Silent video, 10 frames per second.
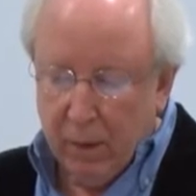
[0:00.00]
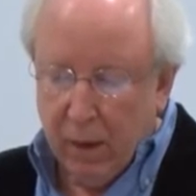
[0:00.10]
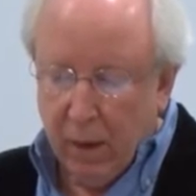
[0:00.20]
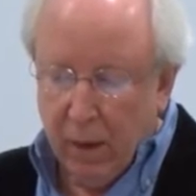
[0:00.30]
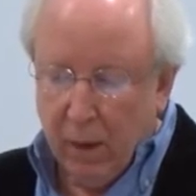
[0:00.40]

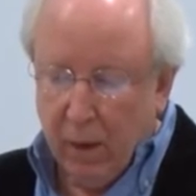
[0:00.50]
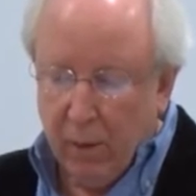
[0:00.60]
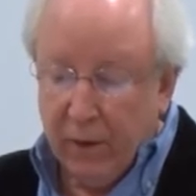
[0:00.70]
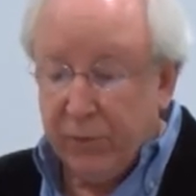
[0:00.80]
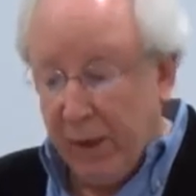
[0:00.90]
uh,
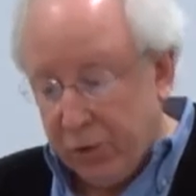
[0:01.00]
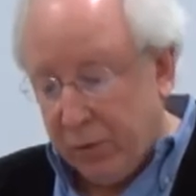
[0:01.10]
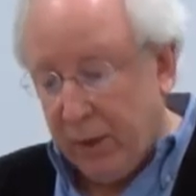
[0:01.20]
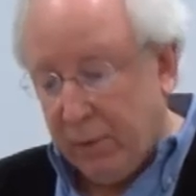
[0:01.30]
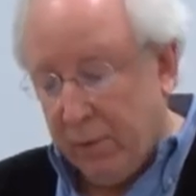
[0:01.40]

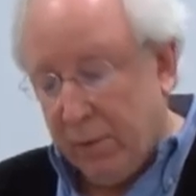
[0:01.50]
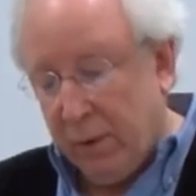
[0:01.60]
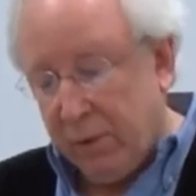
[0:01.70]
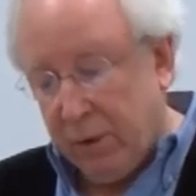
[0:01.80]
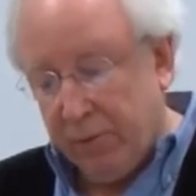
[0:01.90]
especially
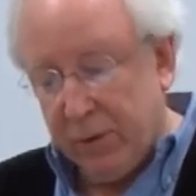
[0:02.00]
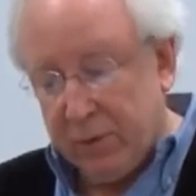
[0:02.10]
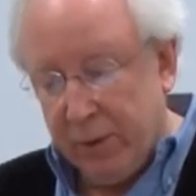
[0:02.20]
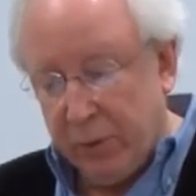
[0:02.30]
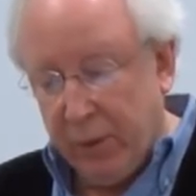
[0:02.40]
the
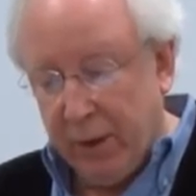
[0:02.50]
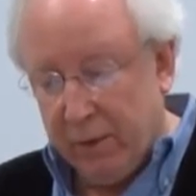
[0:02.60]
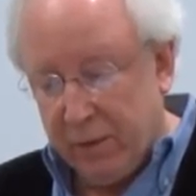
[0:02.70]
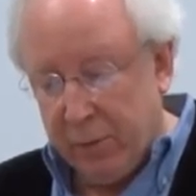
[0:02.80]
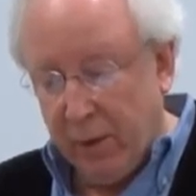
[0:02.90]
difference
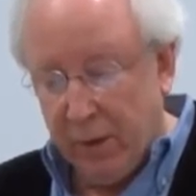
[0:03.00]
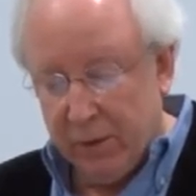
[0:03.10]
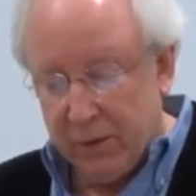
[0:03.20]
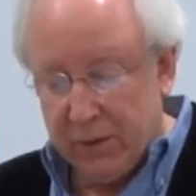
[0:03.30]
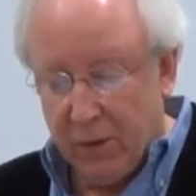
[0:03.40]
between spirit
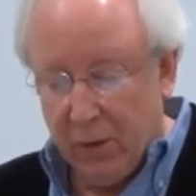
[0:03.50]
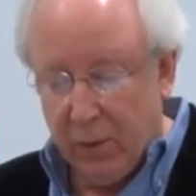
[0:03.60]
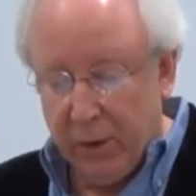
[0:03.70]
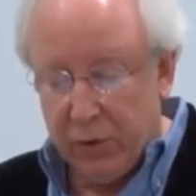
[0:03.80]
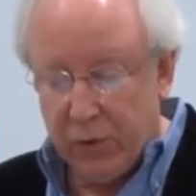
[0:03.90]
and
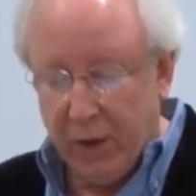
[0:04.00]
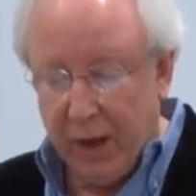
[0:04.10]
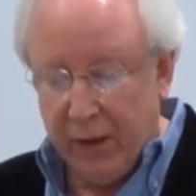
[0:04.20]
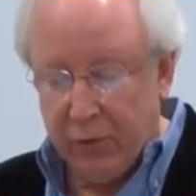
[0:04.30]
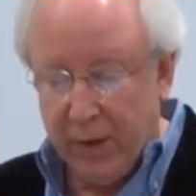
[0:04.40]
soul, which
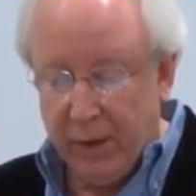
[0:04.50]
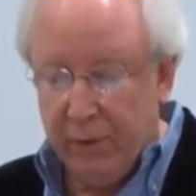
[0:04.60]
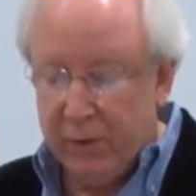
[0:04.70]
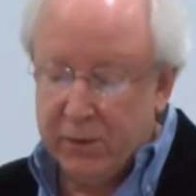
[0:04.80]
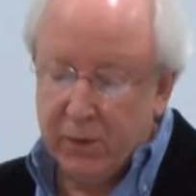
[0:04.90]
I try to
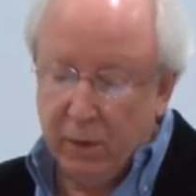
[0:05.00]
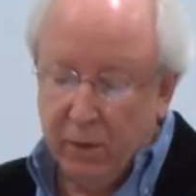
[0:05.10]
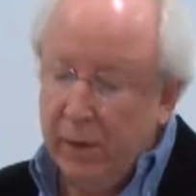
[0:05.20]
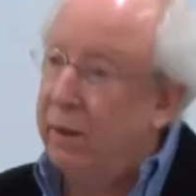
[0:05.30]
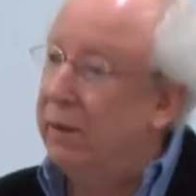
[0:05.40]

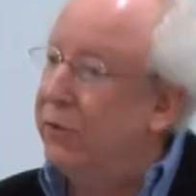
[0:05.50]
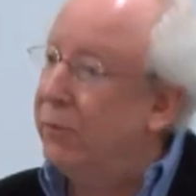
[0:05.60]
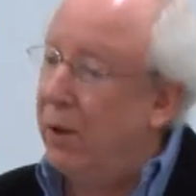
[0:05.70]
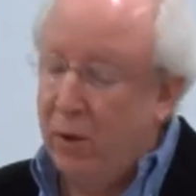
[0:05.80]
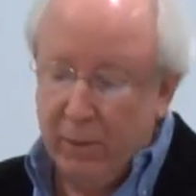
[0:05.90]
discern in this
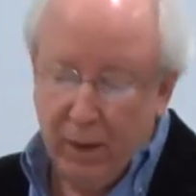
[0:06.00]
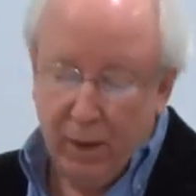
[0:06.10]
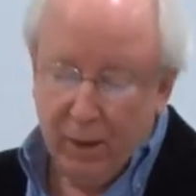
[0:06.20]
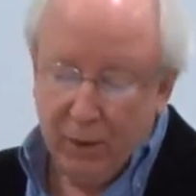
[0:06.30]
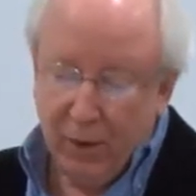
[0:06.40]
poem
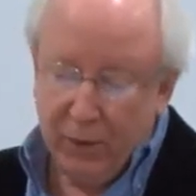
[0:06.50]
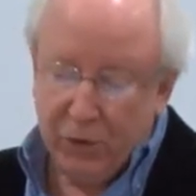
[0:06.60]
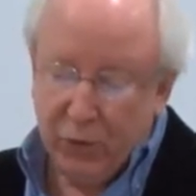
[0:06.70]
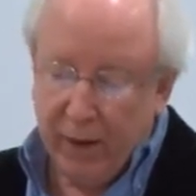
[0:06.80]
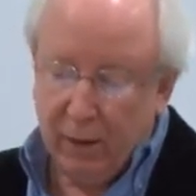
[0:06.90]
called "The
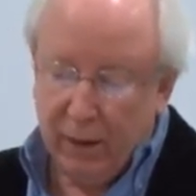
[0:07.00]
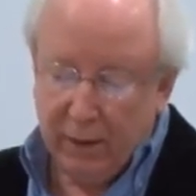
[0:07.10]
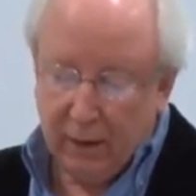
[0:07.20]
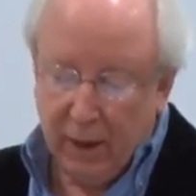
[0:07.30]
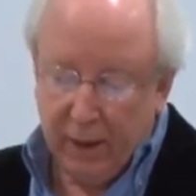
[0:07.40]
Treadle and
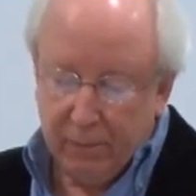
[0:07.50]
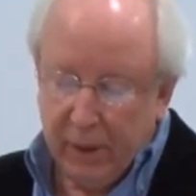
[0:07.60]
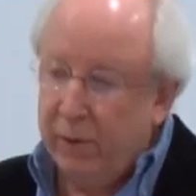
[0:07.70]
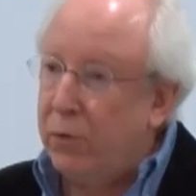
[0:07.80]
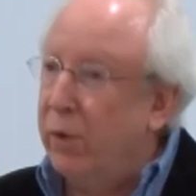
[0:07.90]
the Light."
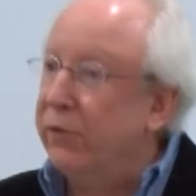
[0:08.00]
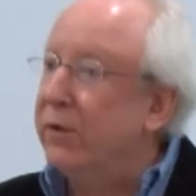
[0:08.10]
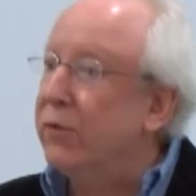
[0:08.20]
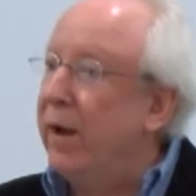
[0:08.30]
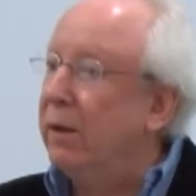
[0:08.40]
And of course,
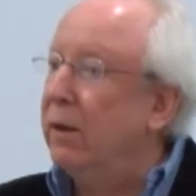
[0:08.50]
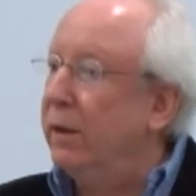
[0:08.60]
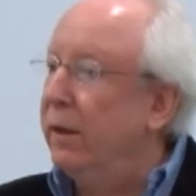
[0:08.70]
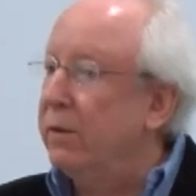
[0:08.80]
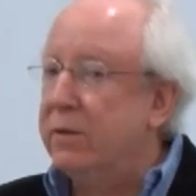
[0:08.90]
the treadle
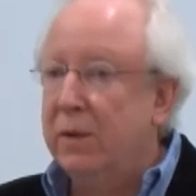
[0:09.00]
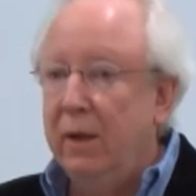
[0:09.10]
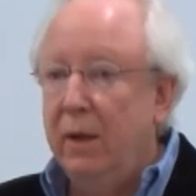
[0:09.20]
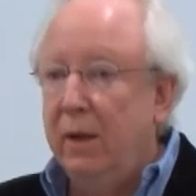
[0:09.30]
is.